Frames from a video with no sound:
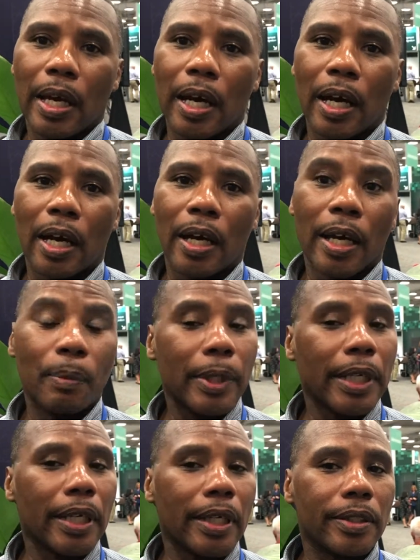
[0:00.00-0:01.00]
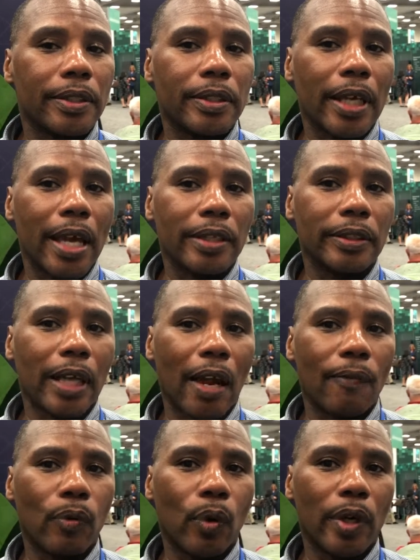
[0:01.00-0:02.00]
Uh, and beginning in SAS
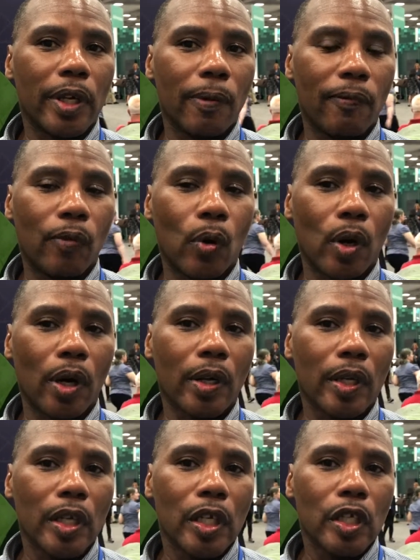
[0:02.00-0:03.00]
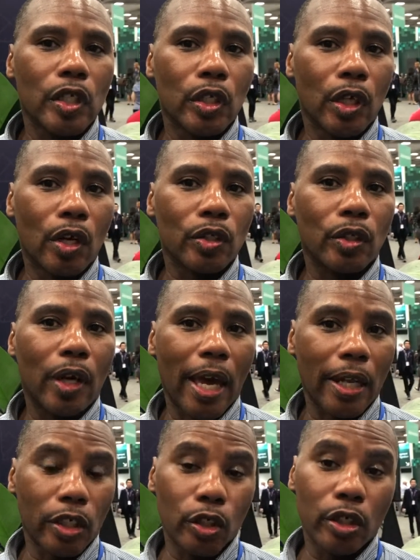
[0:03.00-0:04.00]
94M4, you can also
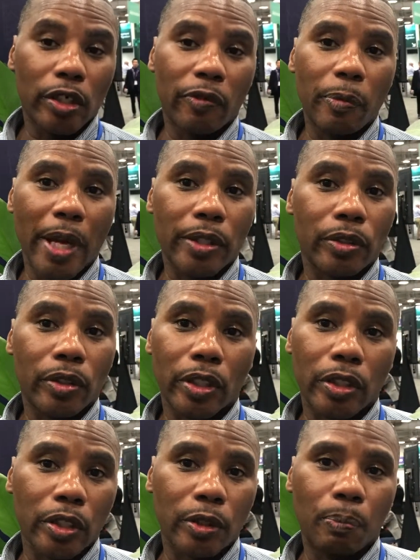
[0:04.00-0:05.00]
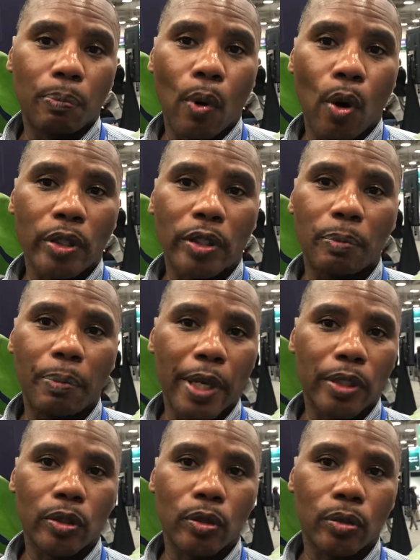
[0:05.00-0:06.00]
add a unit of measure such as points,
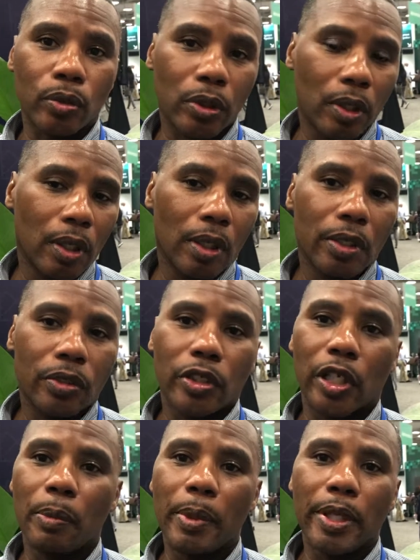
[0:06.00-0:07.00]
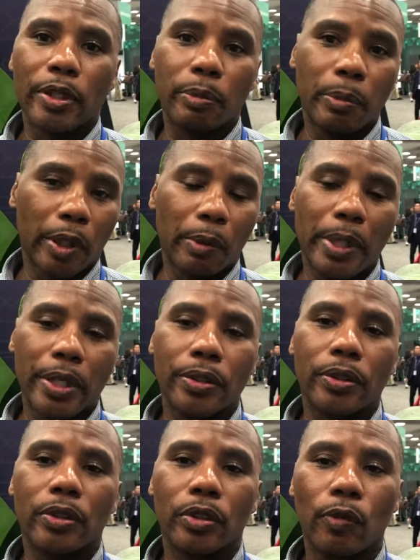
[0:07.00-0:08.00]
pixels, centimeters,
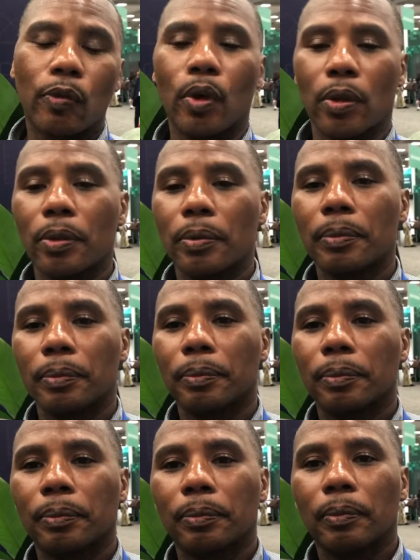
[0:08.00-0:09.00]
millimeters, and so forth.